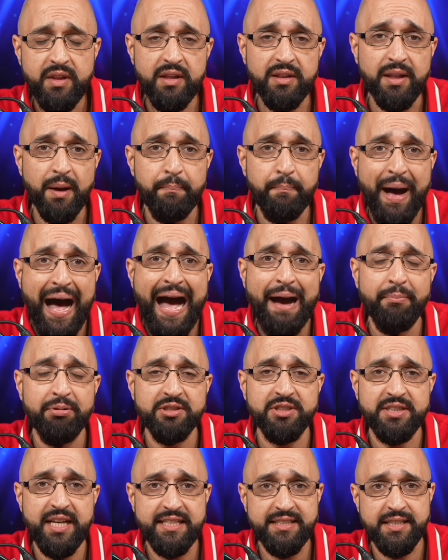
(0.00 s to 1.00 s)
The
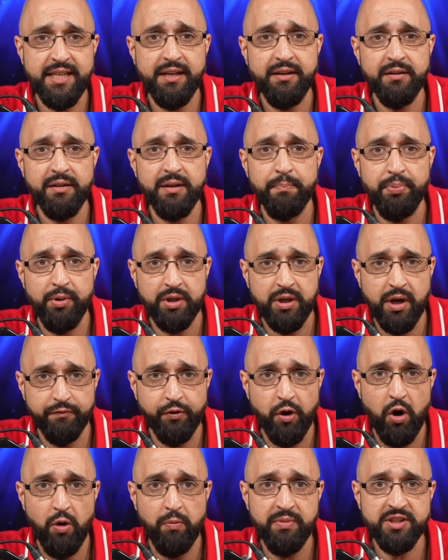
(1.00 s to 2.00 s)
Bible says here in the book
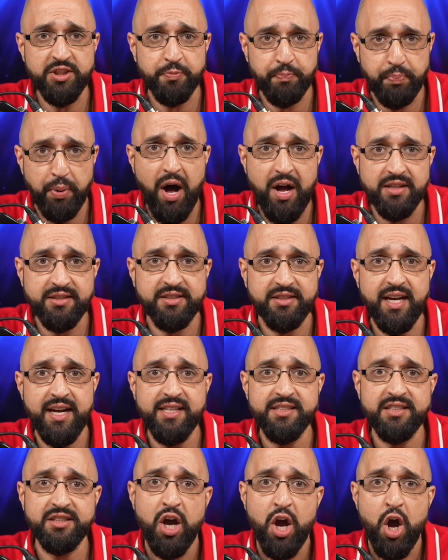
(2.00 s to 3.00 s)
of Romans, Paul
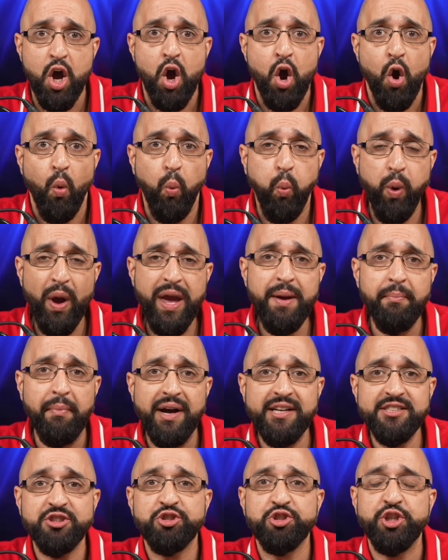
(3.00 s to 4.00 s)
says, we
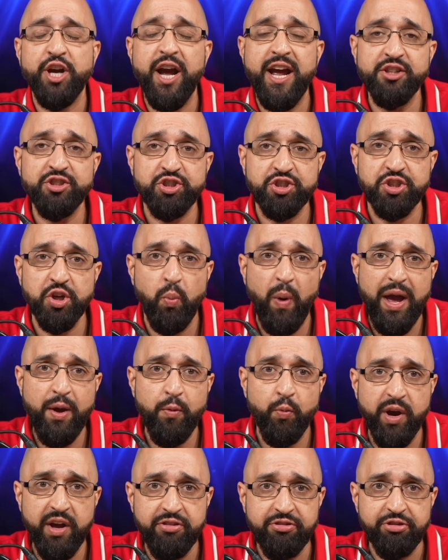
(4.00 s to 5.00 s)
must change the way
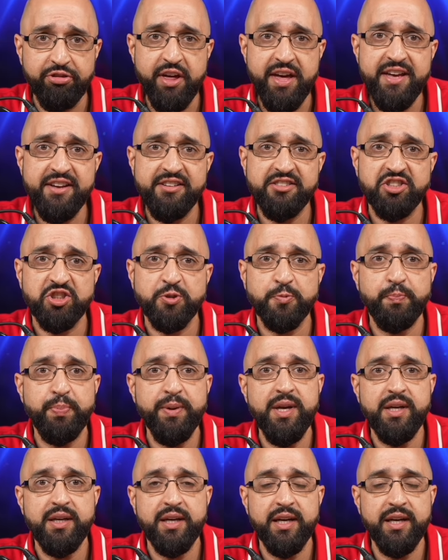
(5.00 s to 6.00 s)
we think,
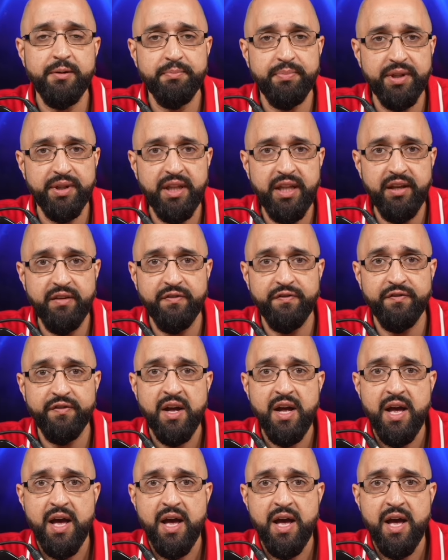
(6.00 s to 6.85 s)
speak, and believe.